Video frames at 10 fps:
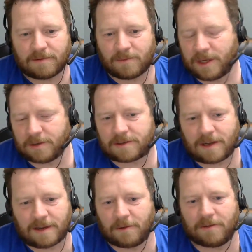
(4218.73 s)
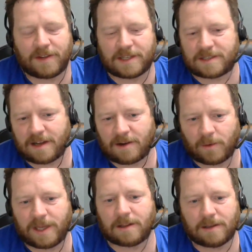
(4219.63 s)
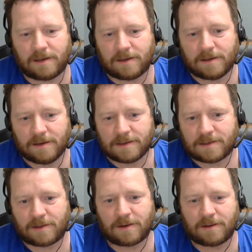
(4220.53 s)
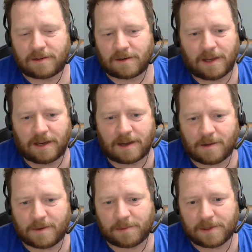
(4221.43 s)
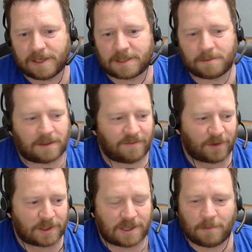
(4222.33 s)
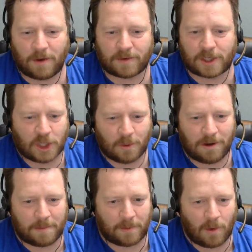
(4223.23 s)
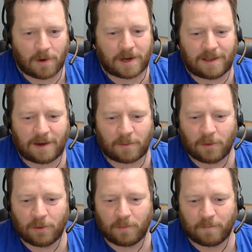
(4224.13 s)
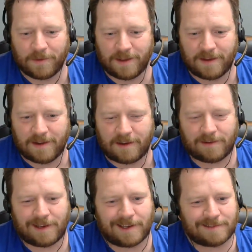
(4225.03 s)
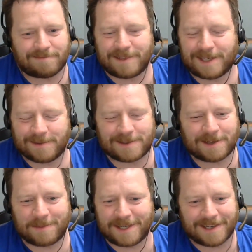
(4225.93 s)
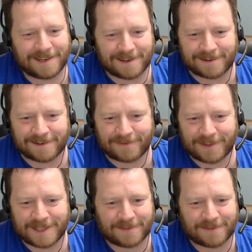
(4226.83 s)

I go to events now weekly, so they're like commonplace, but the first time you ever show up and walk in that room, you're like, who's going to be in here for these